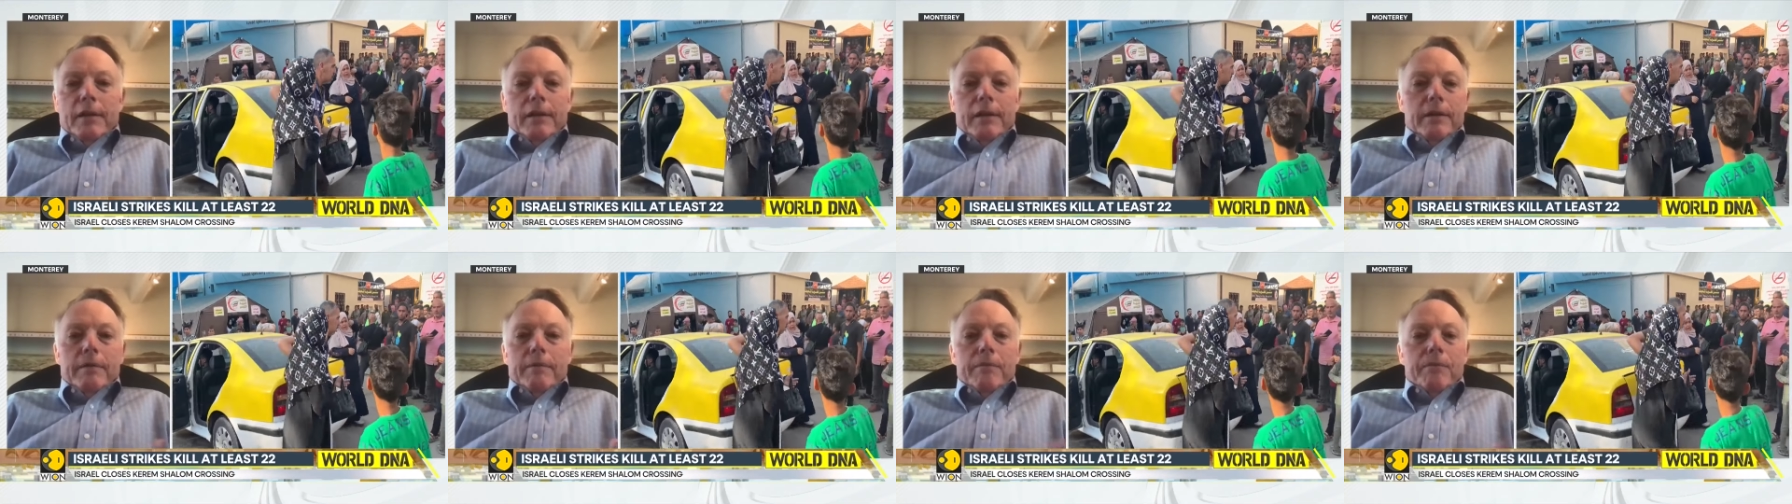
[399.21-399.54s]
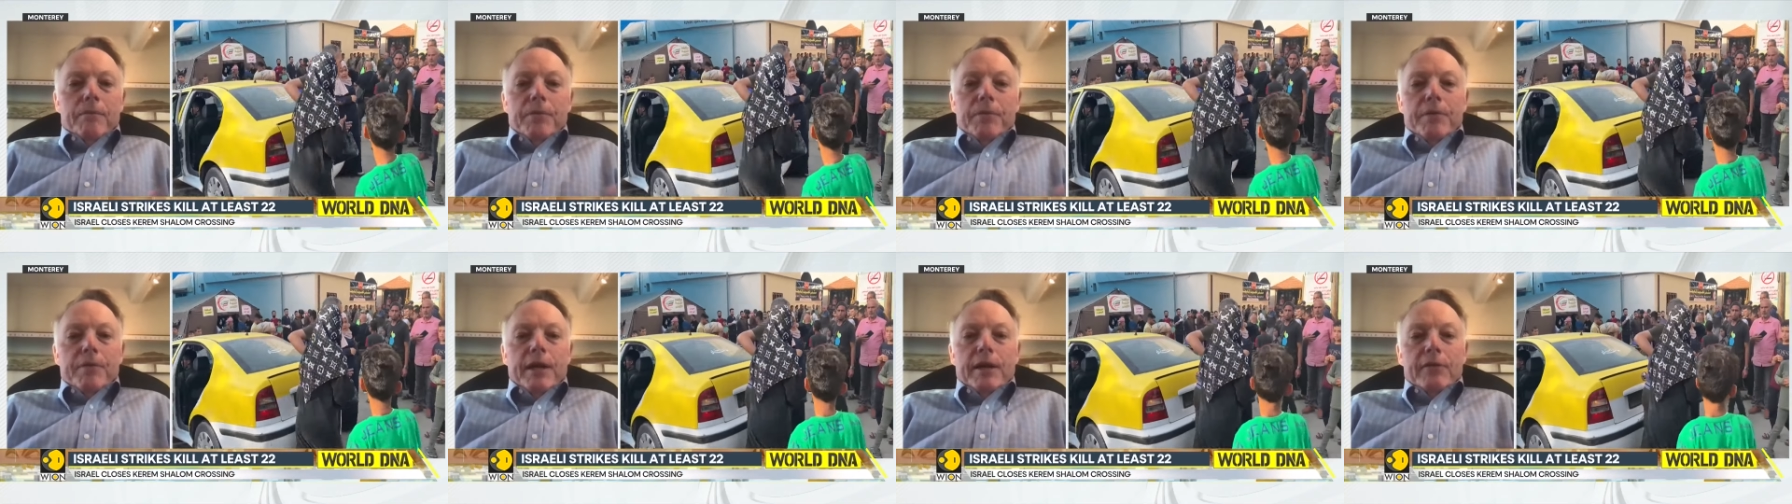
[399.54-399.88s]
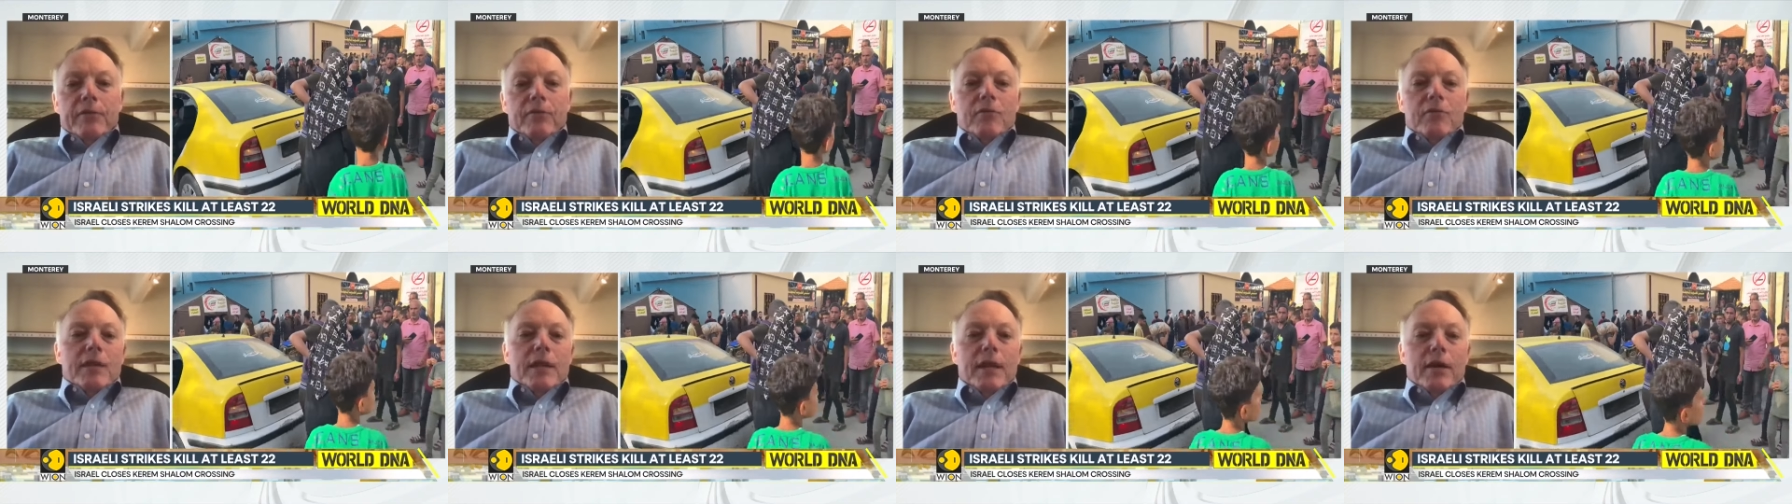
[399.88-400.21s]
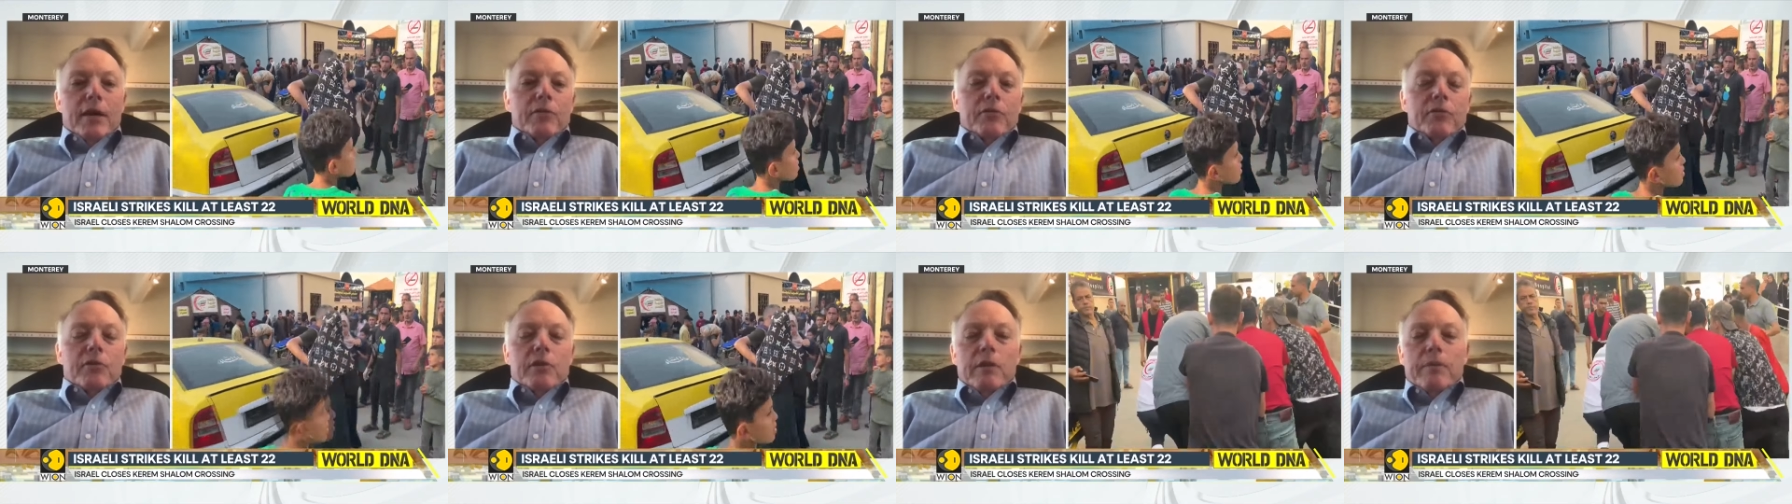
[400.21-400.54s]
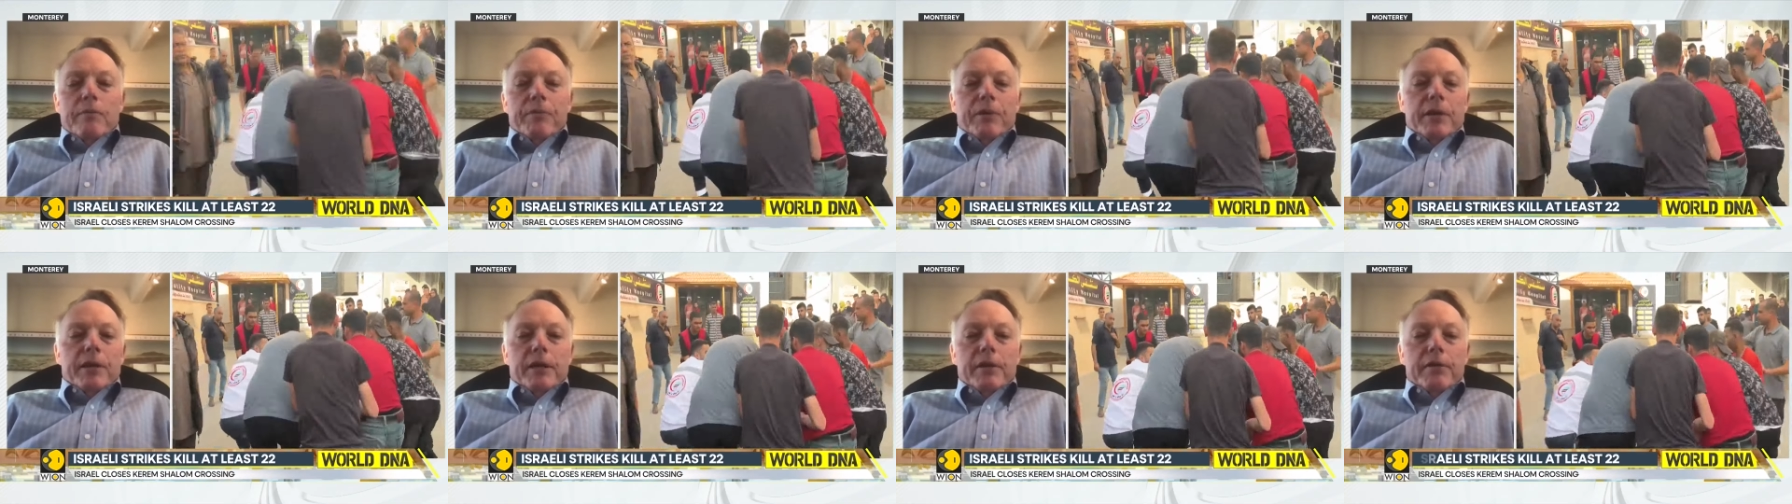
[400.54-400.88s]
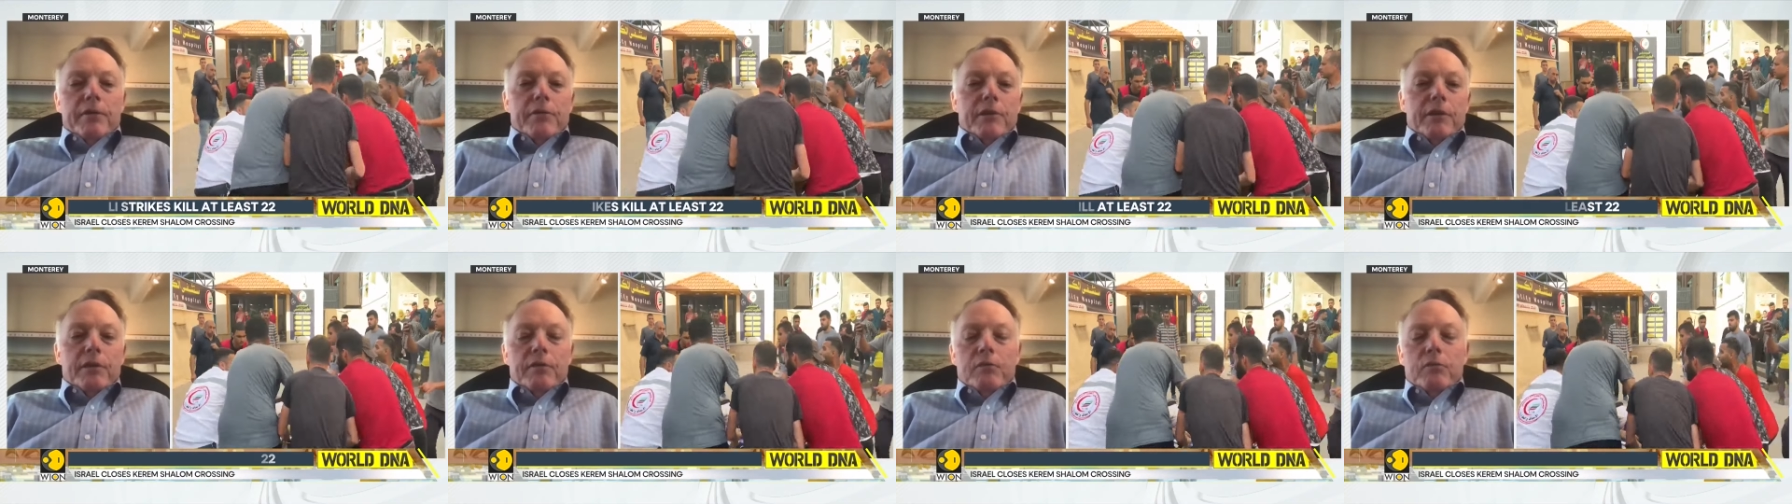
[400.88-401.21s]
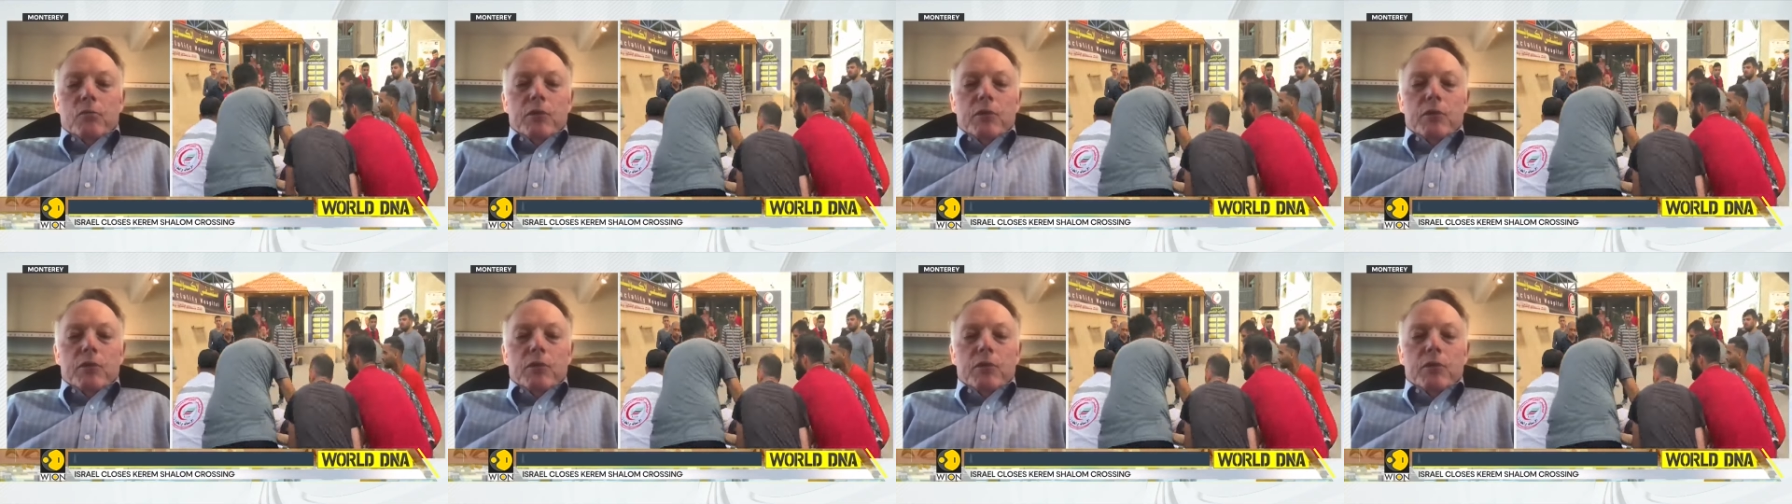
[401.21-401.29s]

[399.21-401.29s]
uh, that's the outcome that I think